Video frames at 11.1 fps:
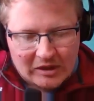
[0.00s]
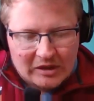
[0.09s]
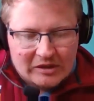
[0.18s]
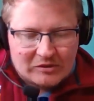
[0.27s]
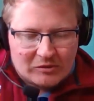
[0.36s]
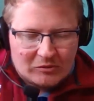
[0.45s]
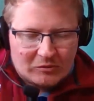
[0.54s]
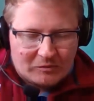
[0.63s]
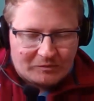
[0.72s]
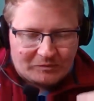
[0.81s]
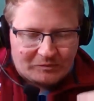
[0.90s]
So
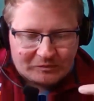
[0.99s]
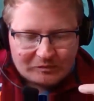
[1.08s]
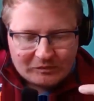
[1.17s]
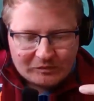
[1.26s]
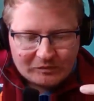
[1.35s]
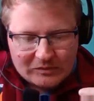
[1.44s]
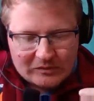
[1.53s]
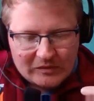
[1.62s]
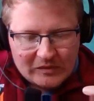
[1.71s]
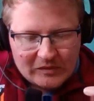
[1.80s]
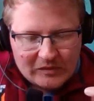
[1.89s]

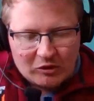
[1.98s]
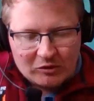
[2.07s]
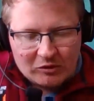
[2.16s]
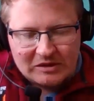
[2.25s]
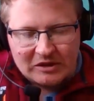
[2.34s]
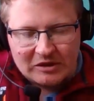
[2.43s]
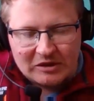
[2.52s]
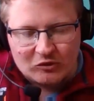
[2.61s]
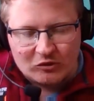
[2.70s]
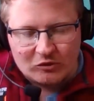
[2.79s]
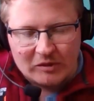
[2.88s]
he pops the Eternal
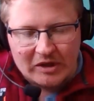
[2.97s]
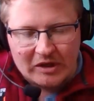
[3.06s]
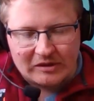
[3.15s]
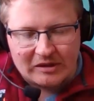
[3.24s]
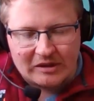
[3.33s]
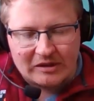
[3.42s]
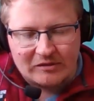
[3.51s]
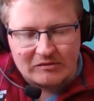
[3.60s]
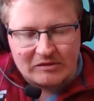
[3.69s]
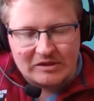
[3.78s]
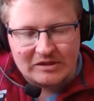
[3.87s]
Tome early, and the
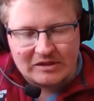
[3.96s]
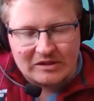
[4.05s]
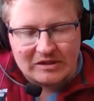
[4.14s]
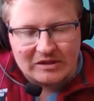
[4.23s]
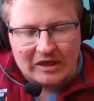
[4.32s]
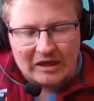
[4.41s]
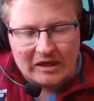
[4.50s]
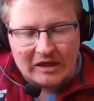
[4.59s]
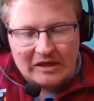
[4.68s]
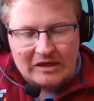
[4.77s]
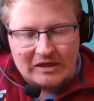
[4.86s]
reason he's done that
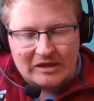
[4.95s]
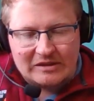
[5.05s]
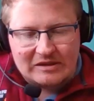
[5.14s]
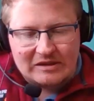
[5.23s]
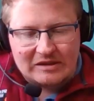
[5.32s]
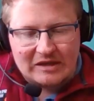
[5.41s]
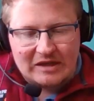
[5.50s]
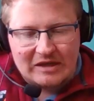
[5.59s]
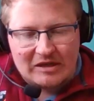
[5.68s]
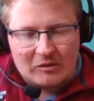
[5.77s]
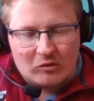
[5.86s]
is to get
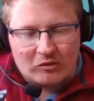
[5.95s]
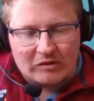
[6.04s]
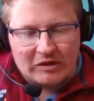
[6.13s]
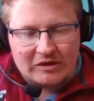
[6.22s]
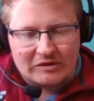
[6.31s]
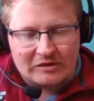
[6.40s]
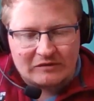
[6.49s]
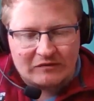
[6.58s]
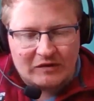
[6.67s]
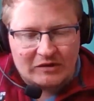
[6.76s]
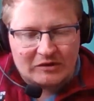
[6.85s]
that wall wrecker as
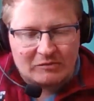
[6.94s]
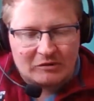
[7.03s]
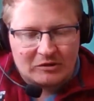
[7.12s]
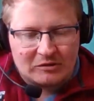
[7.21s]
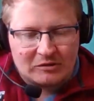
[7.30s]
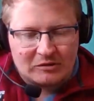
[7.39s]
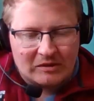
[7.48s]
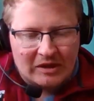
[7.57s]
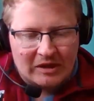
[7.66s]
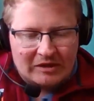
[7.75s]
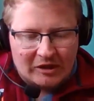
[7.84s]
far as possible.
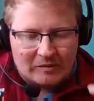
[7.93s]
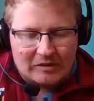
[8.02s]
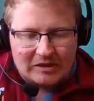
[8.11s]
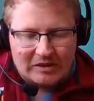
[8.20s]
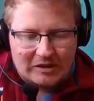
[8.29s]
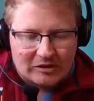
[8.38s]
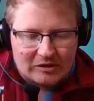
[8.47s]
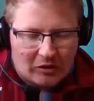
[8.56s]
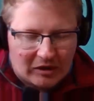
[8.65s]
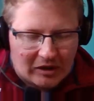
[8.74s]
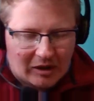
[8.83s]
Now he's
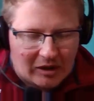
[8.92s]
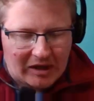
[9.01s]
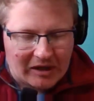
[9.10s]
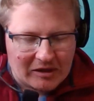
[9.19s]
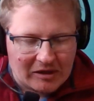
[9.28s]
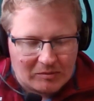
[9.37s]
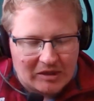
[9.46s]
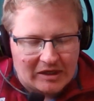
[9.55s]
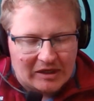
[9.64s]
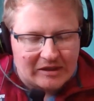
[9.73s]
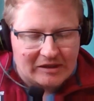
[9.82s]
got a backup
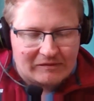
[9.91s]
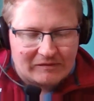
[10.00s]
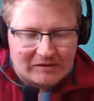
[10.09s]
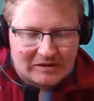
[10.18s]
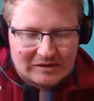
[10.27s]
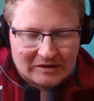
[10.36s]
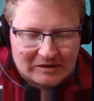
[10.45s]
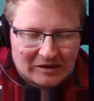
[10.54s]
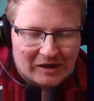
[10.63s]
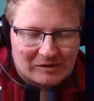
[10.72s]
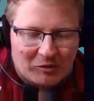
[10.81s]
plan. That's
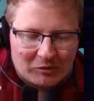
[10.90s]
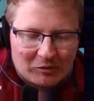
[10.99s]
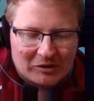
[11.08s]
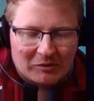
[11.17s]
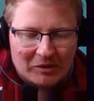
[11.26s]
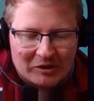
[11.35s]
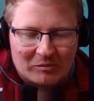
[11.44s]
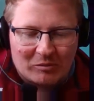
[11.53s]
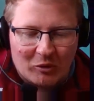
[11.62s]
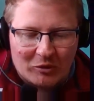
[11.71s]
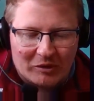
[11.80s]
probably quite an
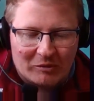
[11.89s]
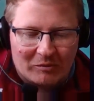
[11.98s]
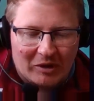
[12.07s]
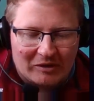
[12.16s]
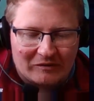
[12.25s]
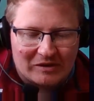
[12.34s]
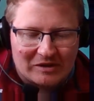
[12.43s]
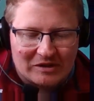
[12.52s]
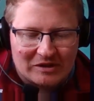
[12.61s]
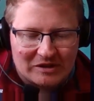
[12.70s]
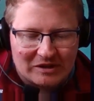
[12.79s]
important part of this, is
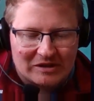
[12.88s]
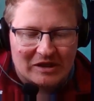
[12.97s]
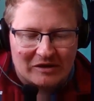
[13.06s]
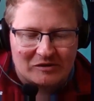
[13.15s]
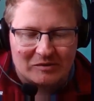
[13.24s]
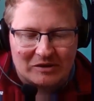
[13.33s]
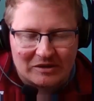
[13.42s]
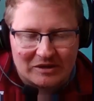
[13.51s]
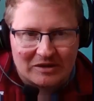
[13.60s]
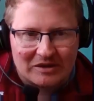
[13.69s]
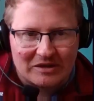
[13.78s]
you need to have some
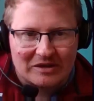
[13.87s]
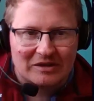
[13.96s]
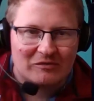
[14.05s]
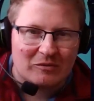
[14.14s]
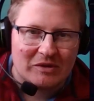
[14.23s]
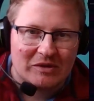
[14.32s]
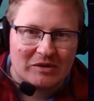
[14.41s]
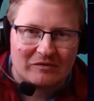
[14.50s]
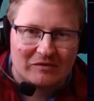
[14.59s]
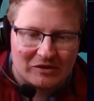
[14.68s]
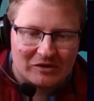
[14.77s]
contingencies for when stuff
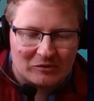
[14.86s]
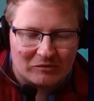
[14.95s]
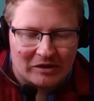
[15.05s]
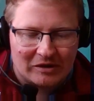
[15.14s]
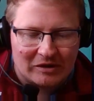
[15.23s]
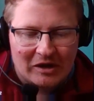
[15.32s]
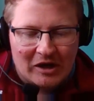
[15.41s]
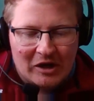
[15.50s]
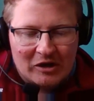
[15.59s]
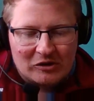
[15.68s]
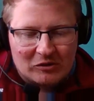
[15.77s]
doesn't go right.
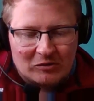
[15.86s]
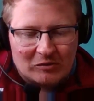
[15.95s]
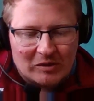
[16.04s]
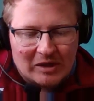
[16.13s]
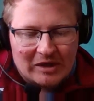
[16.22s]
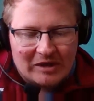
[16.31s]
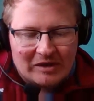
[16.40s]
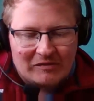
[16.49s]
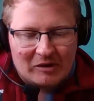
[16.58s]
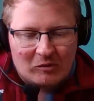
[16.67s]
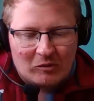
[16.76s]
So if
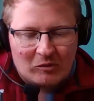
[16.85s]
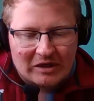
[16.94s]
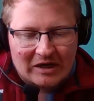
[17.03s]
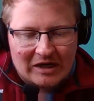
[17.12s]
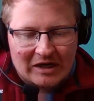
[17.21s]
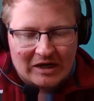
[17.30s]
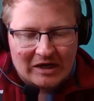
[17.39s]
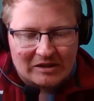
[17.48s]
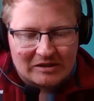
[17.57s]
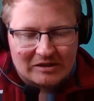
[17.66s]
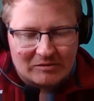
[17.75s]
that wall wrecker hadn't made it
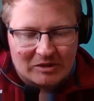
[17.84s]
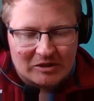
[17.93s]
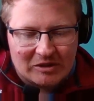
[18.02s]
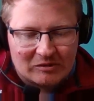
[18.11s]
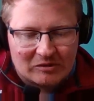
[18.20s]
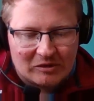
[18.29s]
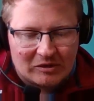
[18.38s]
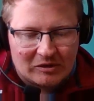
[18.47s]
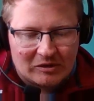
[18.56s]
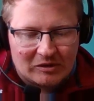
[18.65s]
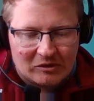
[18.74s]
into the middle, it's got an
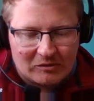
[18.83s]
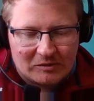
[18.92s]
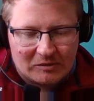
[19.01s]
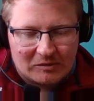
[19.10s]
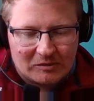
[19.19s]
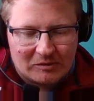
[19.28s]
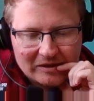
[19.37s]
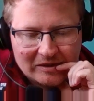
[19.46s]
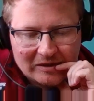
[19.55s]
ice golem and a P.E.K.K.A.